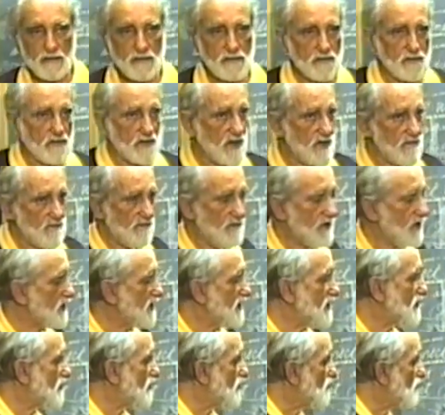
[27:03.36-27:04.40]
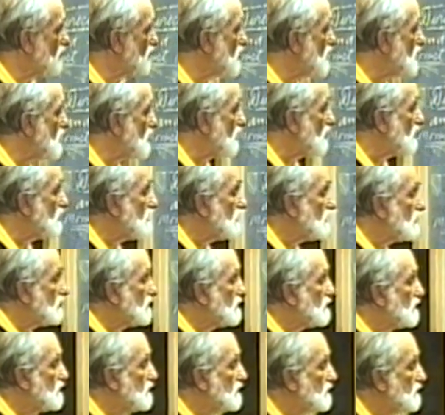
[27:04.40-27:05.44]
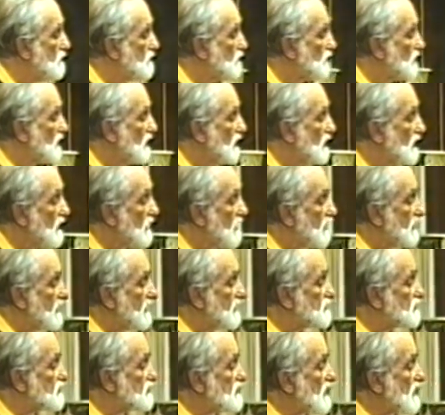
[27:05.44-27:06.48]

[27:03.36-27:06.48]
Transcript: to that very degree, it's